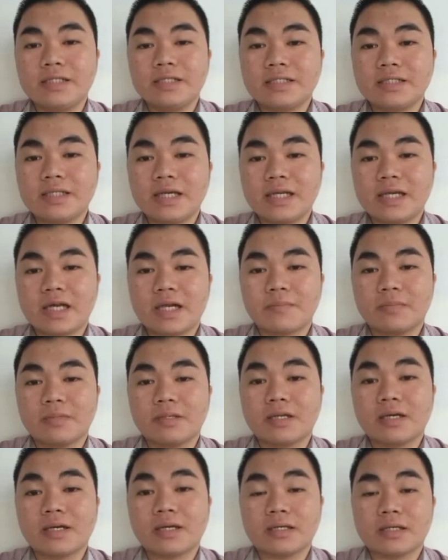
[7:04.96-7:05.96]
this can help
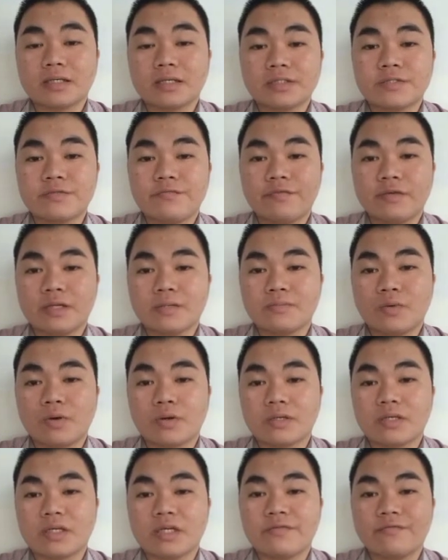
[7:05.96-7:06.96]
learners feel
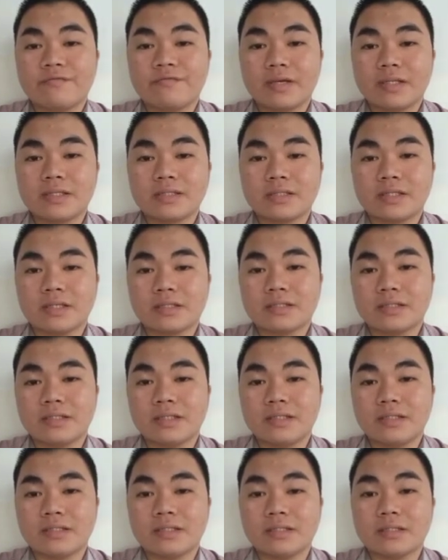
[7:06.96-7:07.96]
more invested
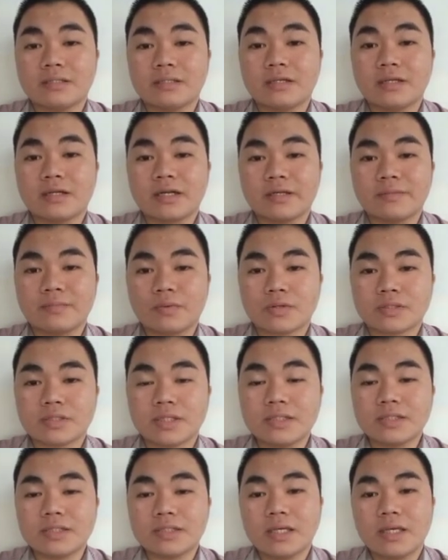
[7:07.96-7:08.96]
in the learning
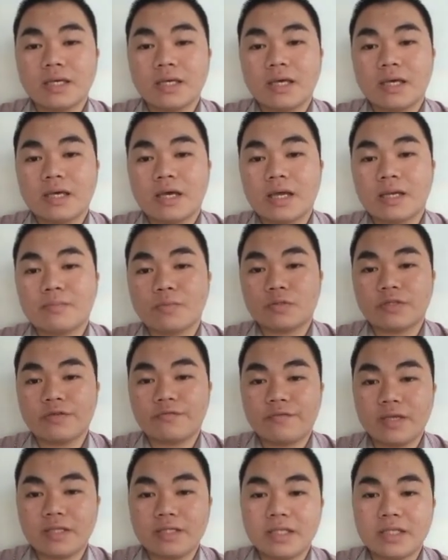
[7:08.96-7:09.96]
process and
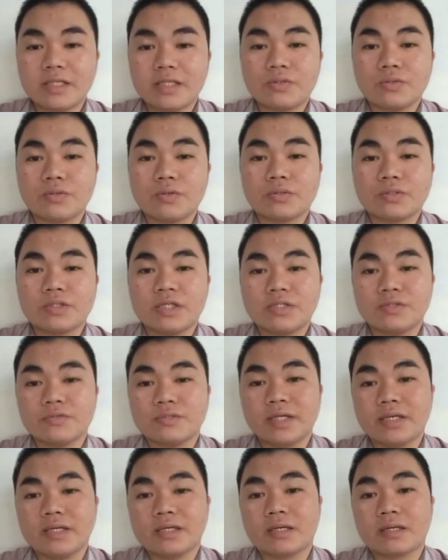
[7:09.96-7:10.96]
motivated to continue
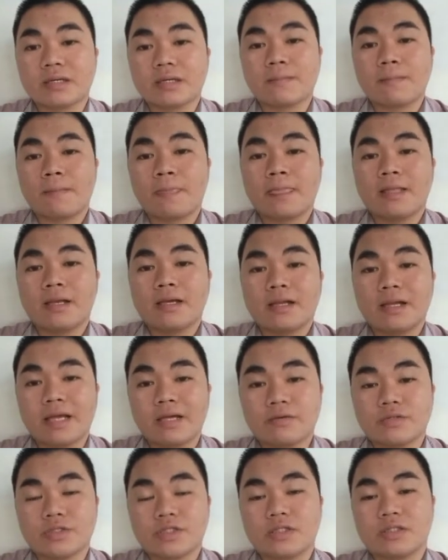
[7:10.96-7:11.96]
their
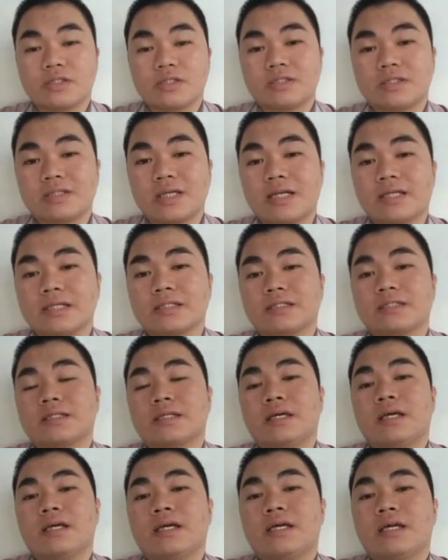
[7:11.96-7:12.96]
language studies.
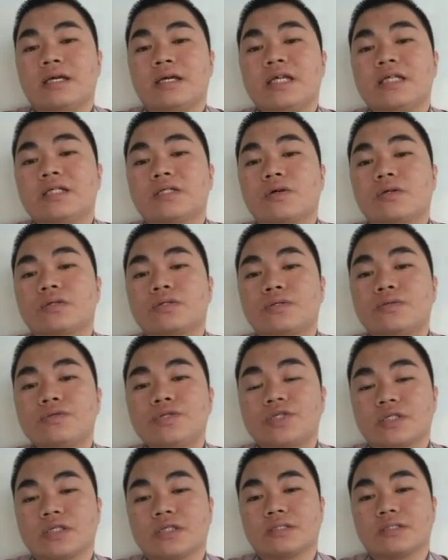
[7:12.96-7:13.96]
In
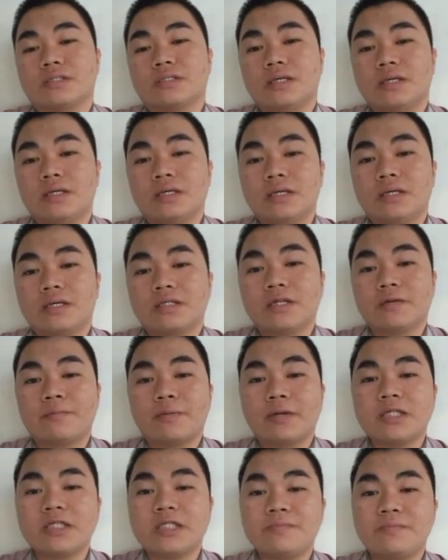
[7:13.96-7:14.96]
conclusion, the
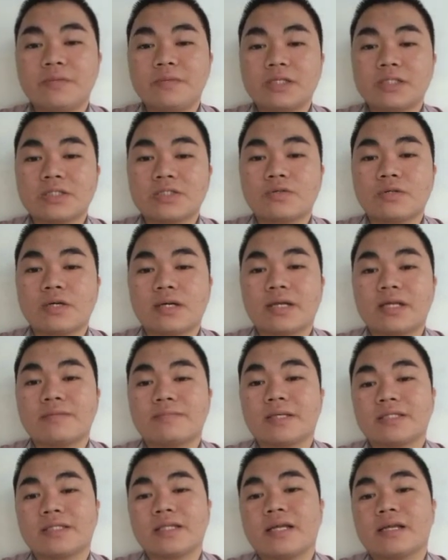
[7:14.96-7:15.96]
principles to create
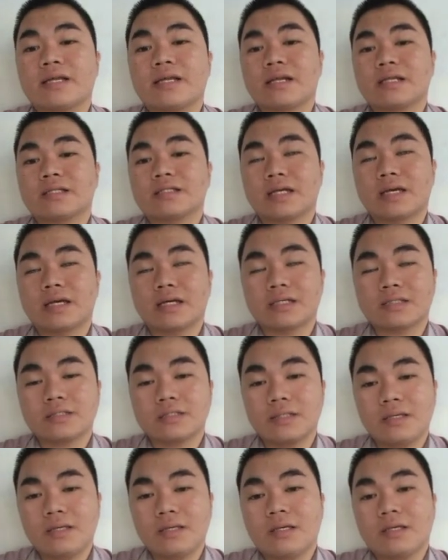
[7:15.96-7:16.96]
materials are:
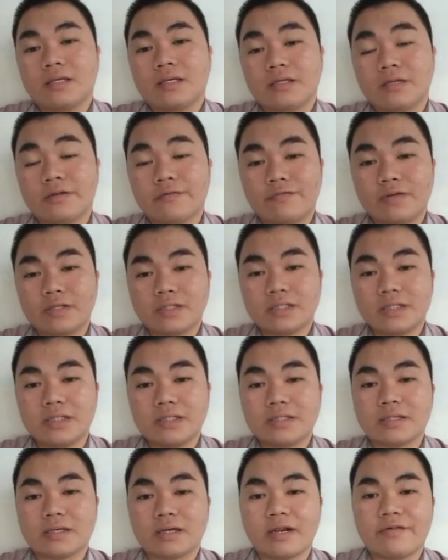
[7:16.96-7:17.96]
the first
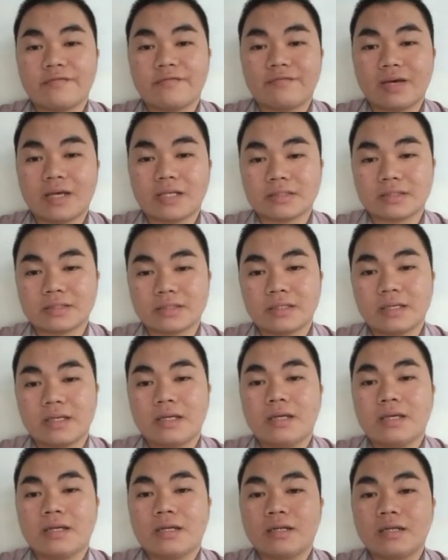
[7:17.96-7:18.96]
is relevance.
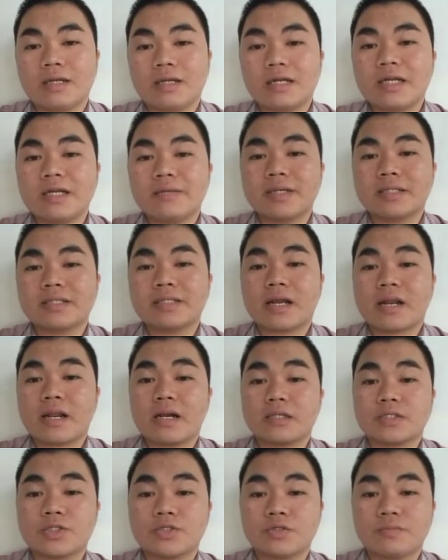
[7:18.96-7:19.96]
Learning
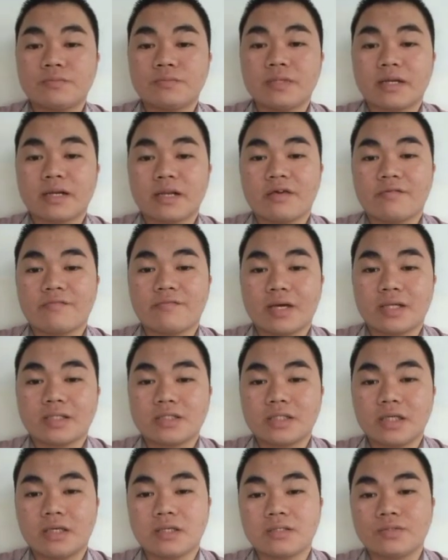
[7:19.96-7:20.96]
materials should be
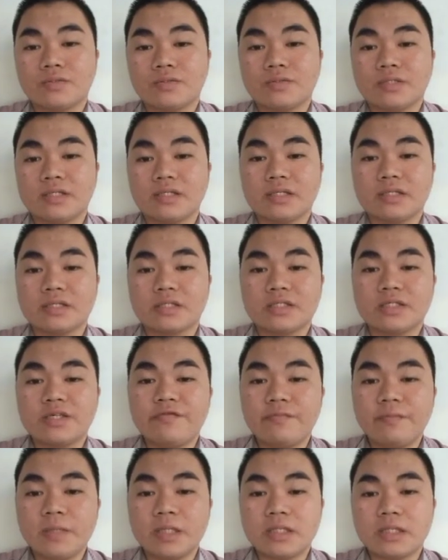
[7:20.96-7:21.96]
relevant to the
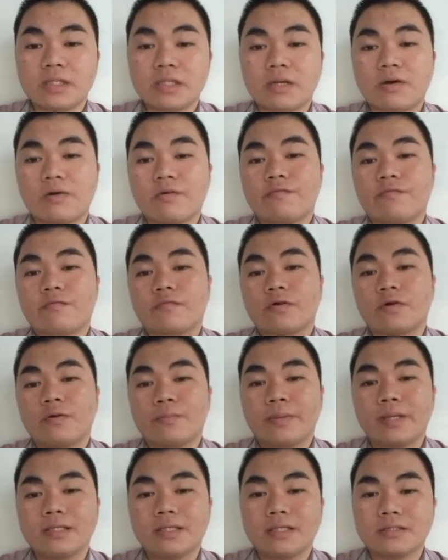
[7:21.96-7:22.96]
achievement of
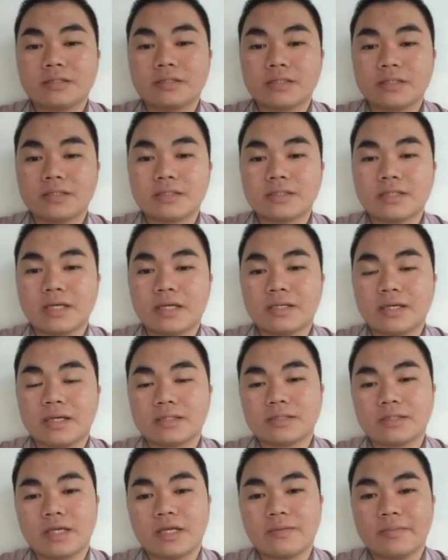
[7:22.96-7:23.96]
competency
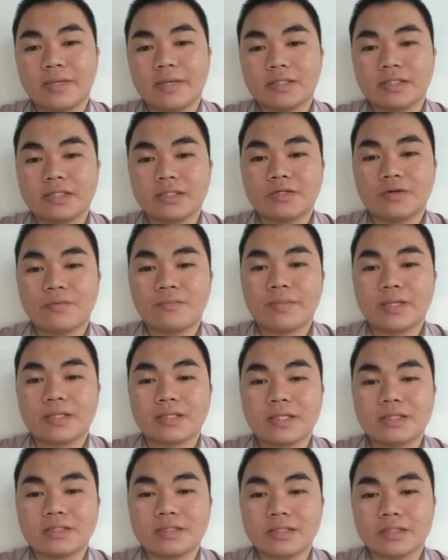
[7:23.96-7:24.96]
standards and basic
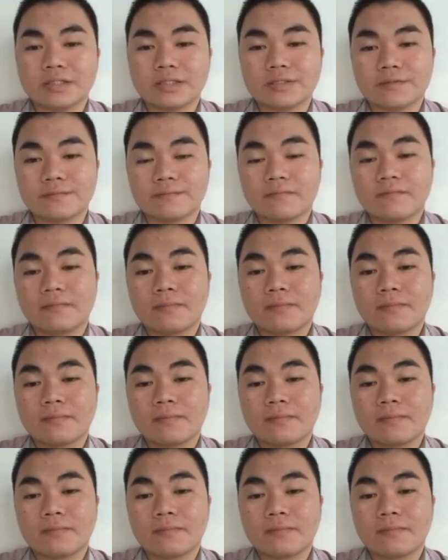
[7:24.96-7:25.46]
competencies.